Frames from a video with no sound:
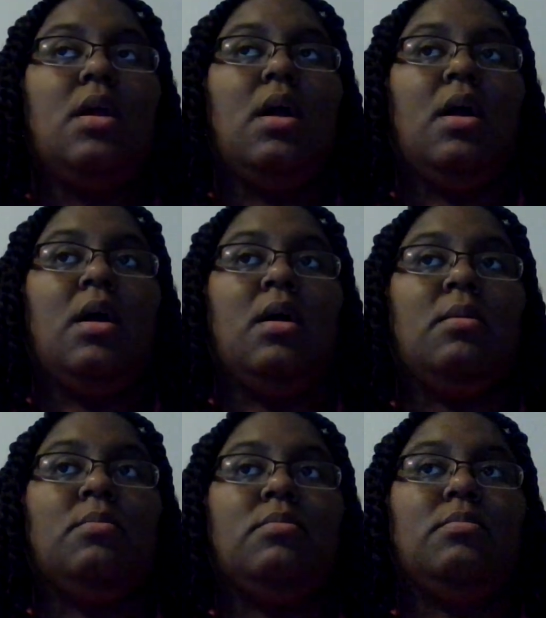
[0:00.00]

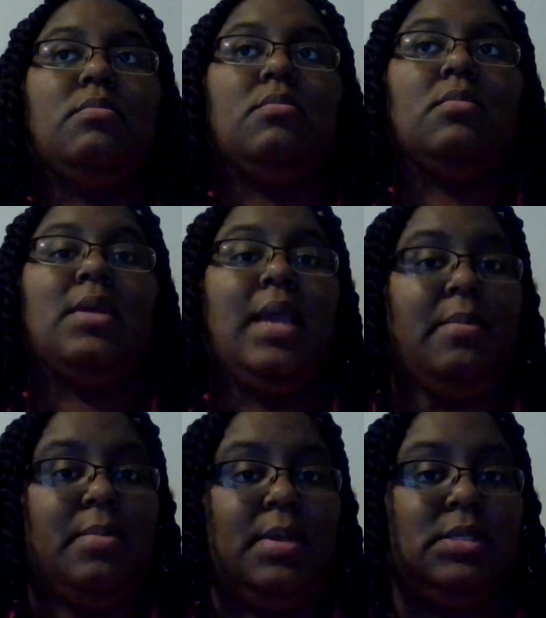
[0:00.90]
um,
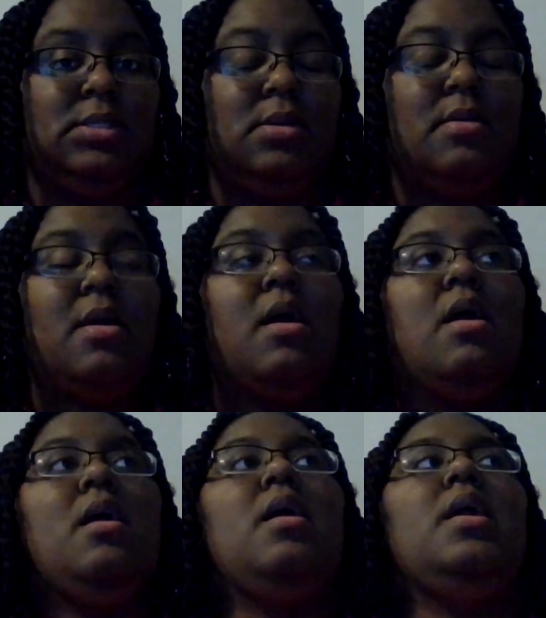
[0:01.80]
gabapentin
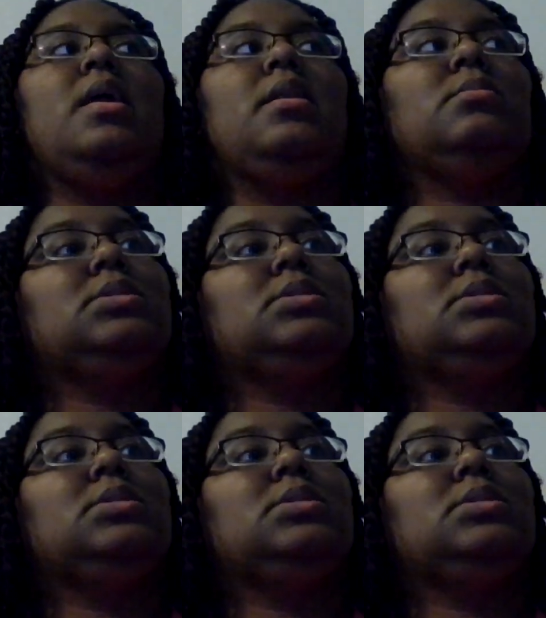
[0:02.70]
and I'm